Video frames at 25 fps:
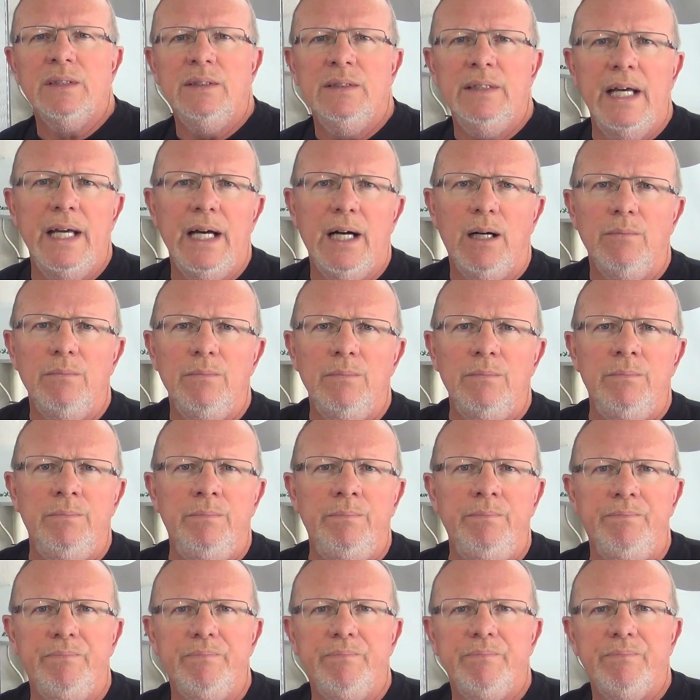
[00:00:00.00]
Now,
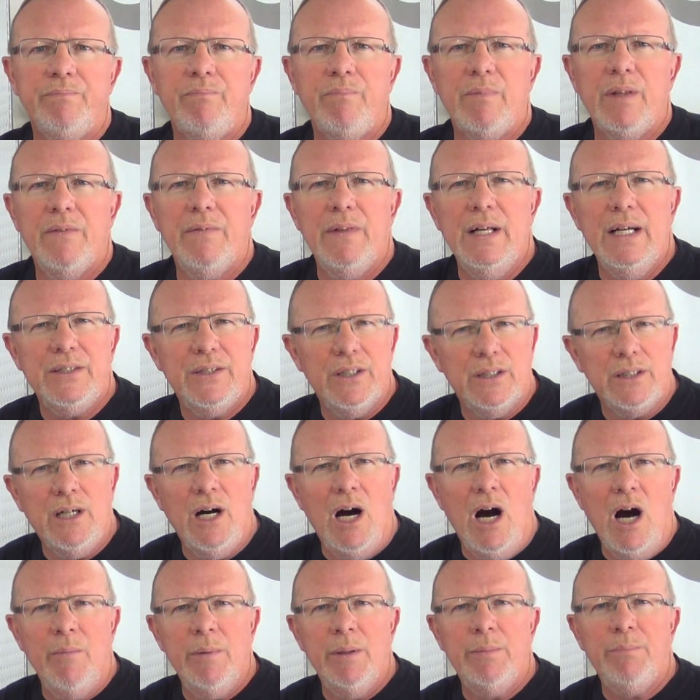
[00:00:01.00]
that's a
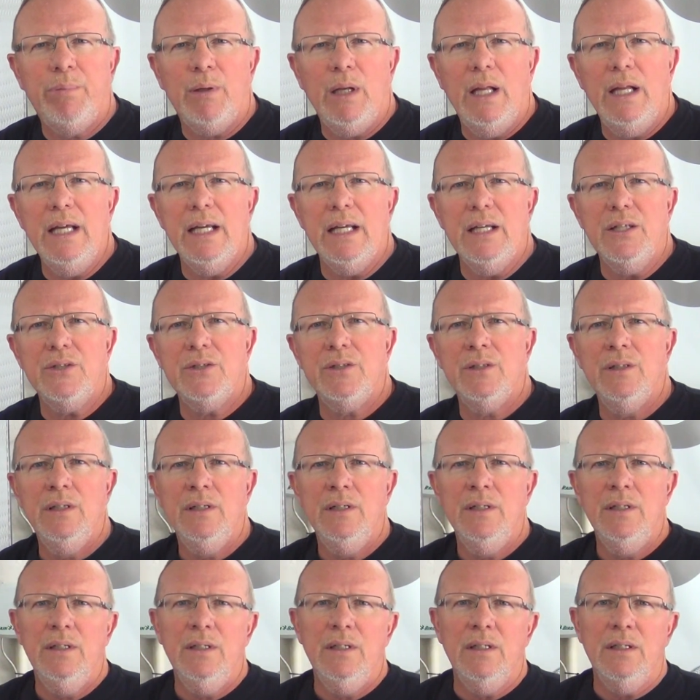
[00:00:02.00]
common place,
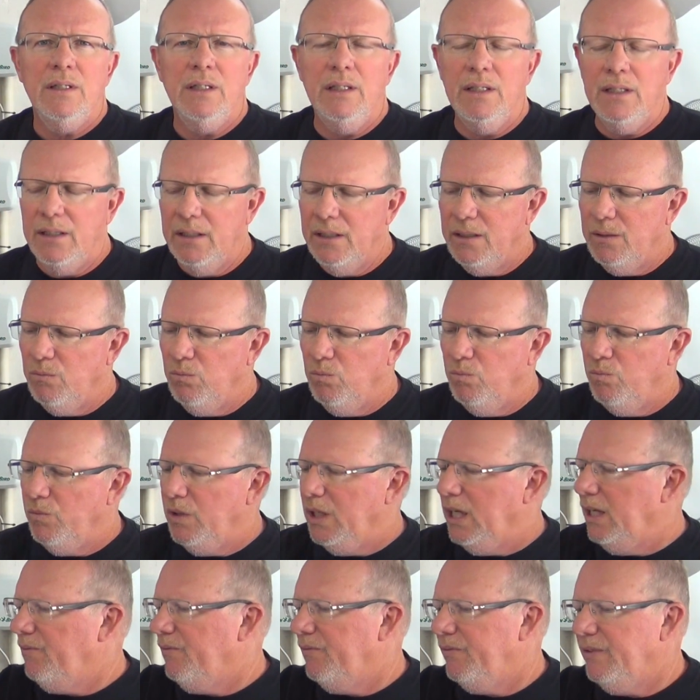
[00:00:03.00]
even
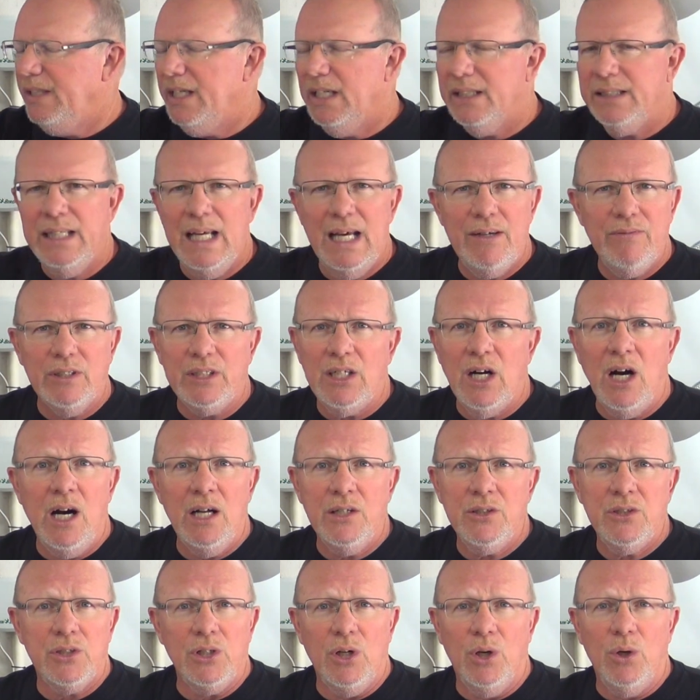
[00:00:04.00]
if it doesn't have a
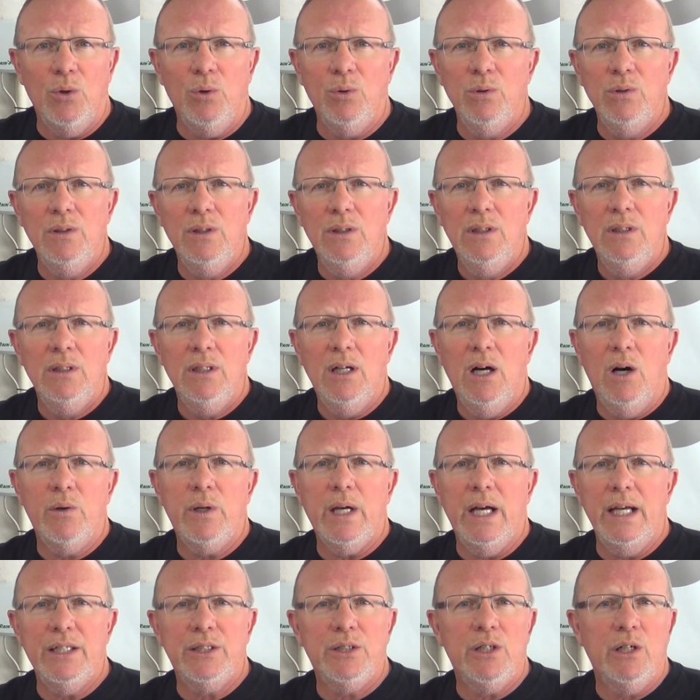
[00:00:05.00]
console,
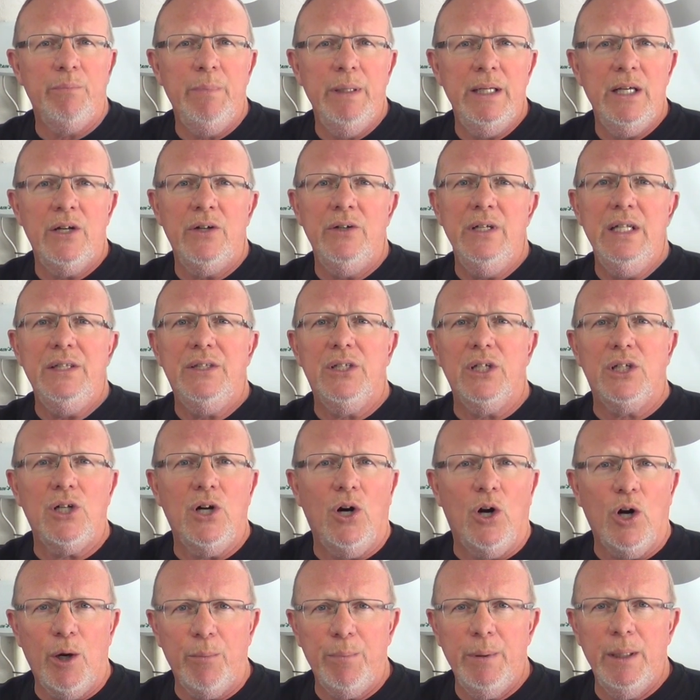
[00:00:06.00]
okay, it's going to be underneath the
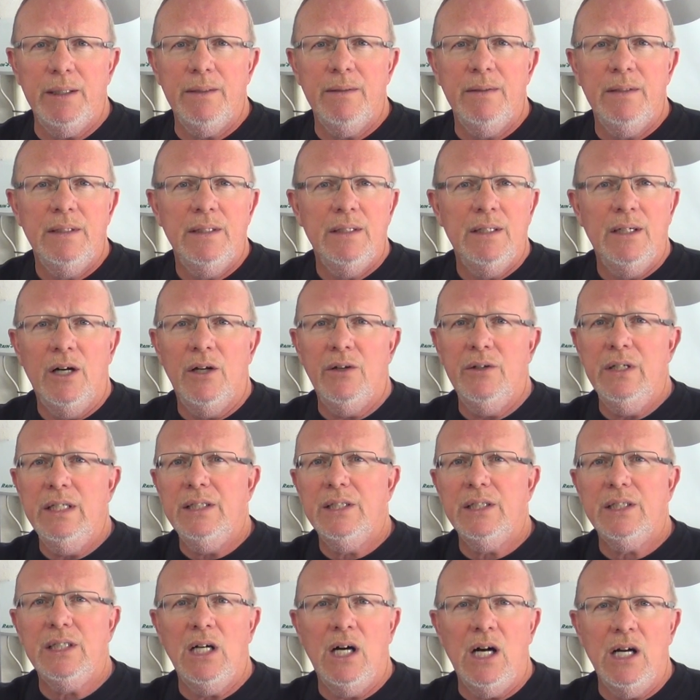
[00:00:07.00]
carpet, underneath
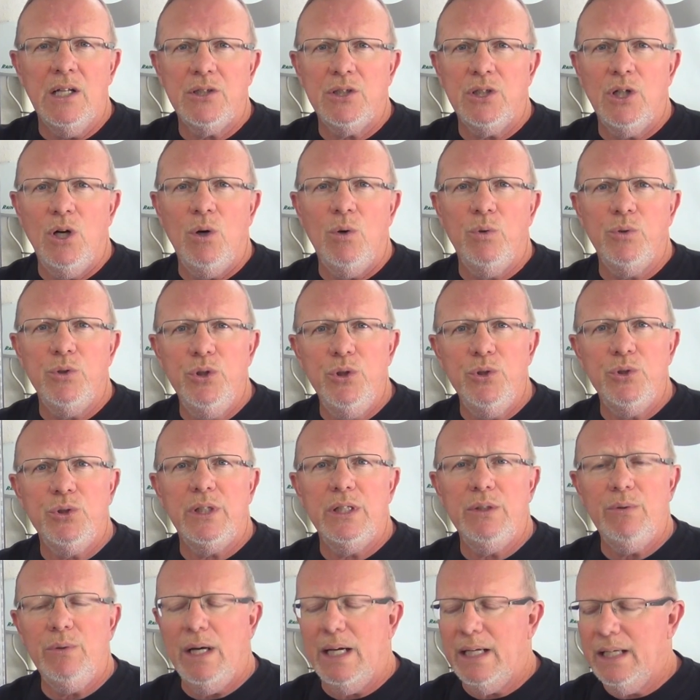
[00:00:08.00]
the console,
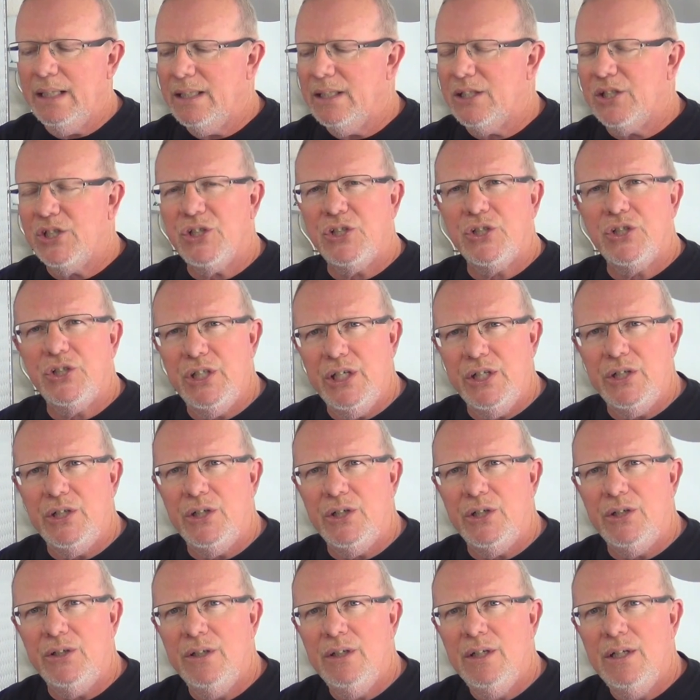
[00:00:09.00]
usually right in the
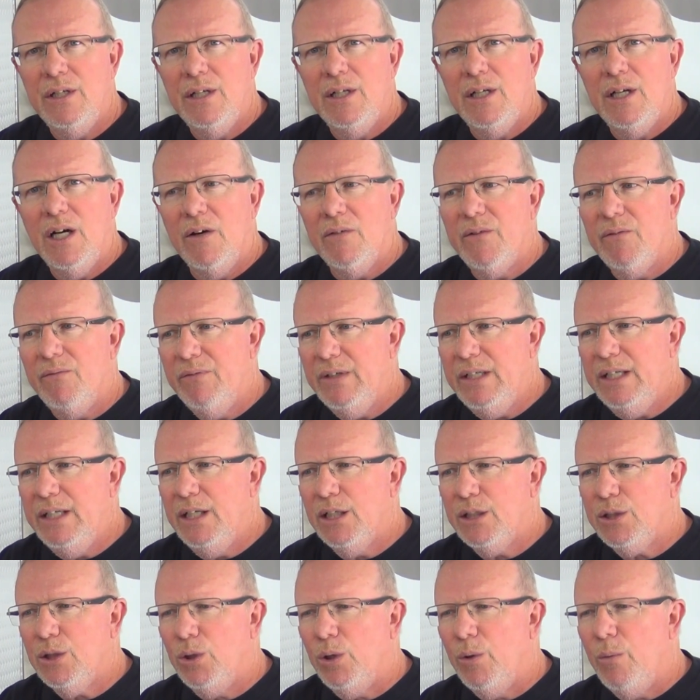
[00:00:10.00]
center of the
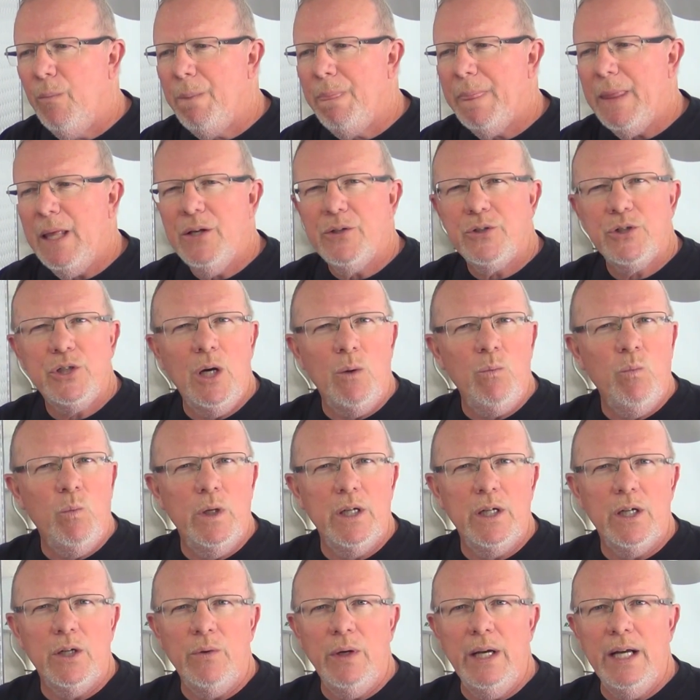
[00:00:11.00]
vehicle,
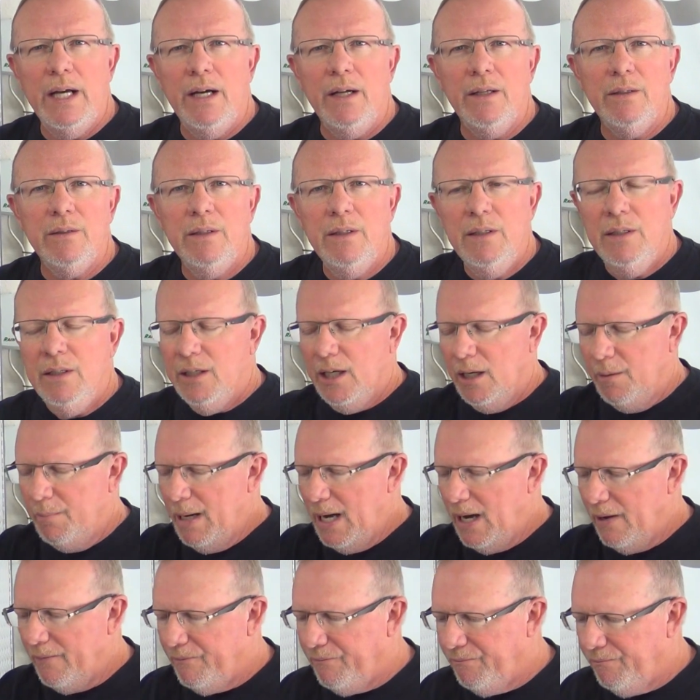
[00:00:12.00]
somewhere around
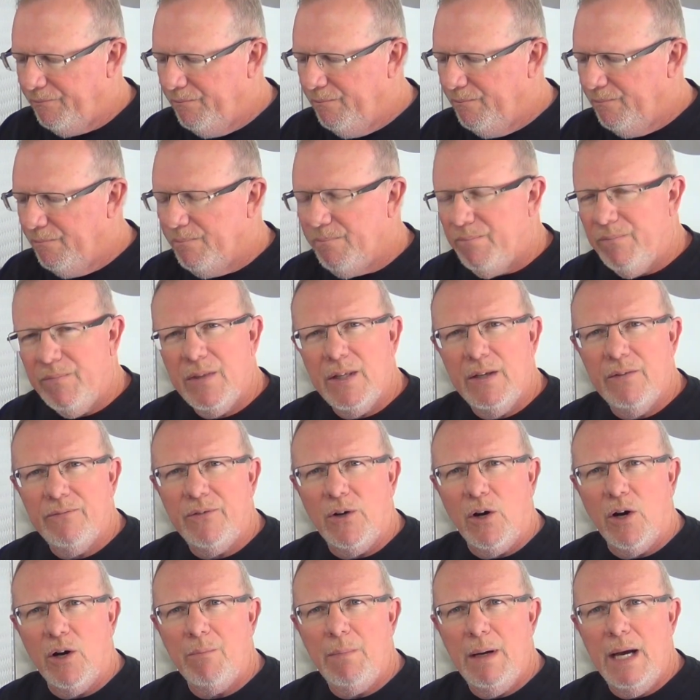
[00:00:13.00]
about
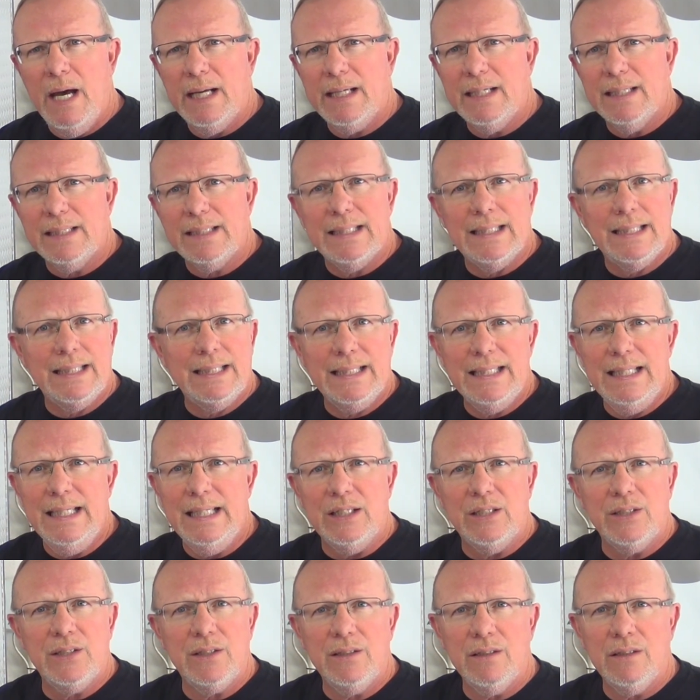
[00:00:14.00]
far back as the
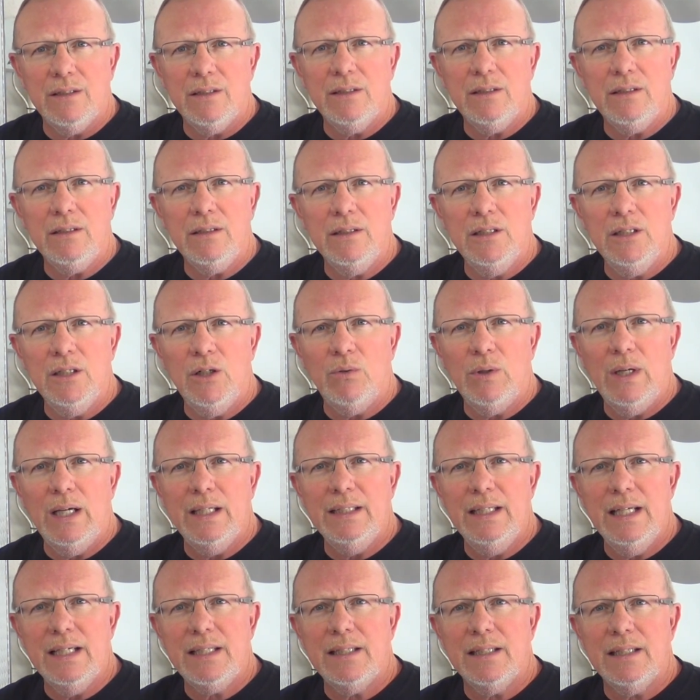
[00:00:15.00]
seats, you know, right
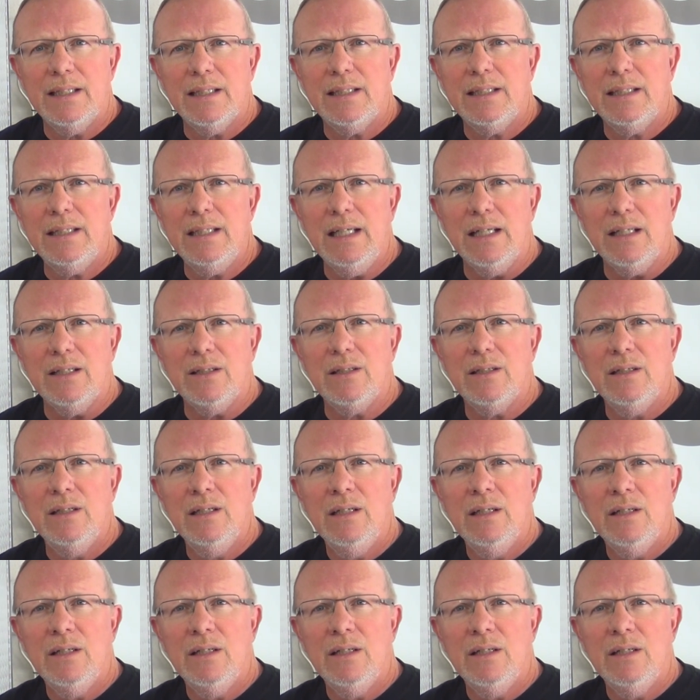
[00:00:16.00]
next to the seats.